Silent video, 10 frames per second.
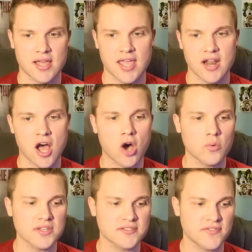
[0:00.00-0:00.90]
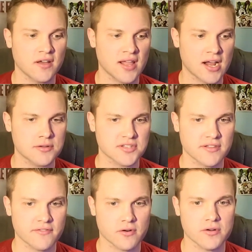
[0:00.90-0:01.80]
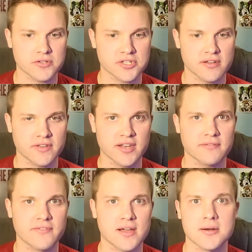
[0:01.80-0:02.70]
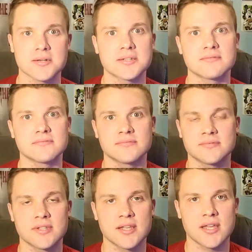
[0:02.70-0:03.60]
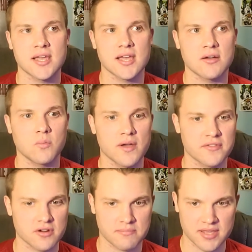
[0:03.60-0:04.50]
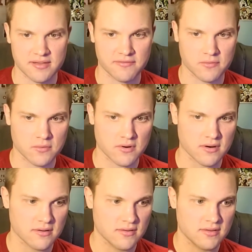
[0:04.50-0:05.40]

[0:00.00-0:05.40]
it always felt like I was on the verge of getting fired, whether it be for